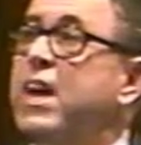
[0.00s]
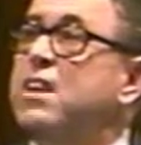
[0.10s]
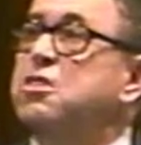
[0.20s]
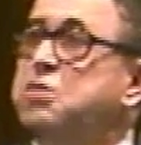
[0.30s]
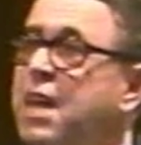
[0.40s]

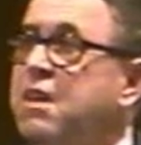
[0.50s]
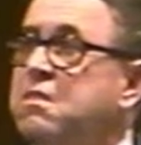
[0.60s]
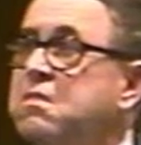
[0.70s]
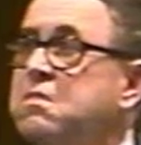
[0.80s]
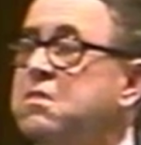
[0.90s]
red cent
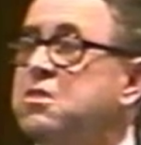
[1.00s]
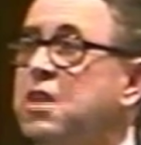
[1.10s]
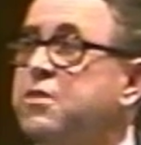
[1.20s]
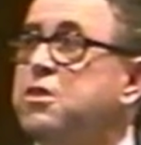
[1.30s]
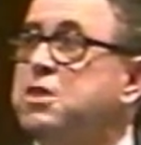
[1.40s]
to
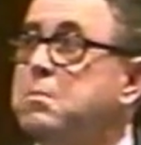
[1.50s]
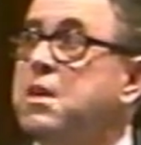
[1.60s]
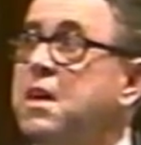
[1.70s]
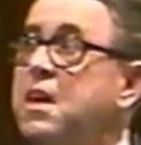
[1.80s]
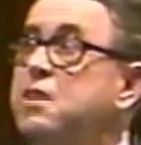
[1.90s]
Southern
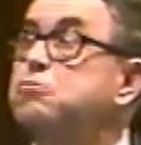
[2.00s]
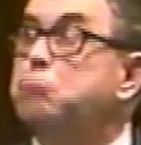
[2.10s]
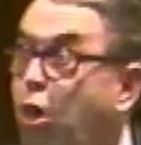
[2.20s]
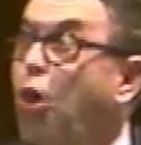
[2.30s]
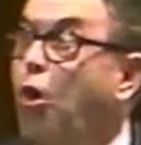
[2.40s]
Seminary. It's
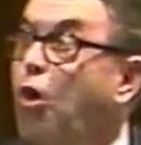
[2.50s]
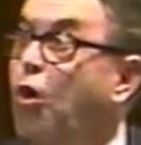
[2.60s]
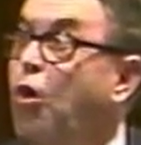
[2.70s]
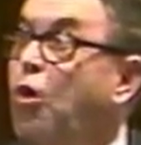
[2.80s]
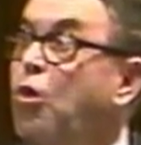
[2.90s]
wrong.
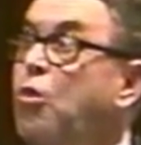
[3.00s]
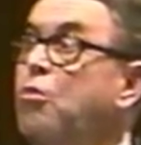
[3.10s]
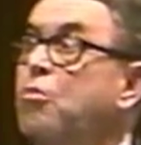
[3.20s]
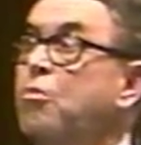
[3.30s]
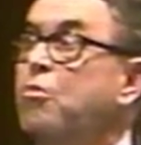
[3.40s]

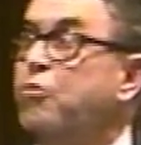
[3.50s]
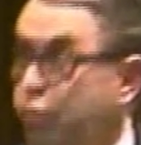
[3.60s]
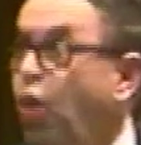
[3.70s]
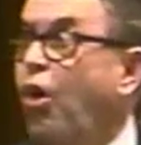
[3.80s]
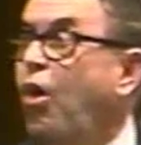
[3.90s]

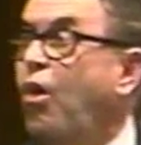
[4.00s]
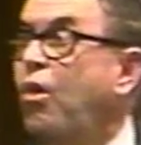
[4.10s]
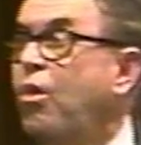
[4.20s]
It's wrong.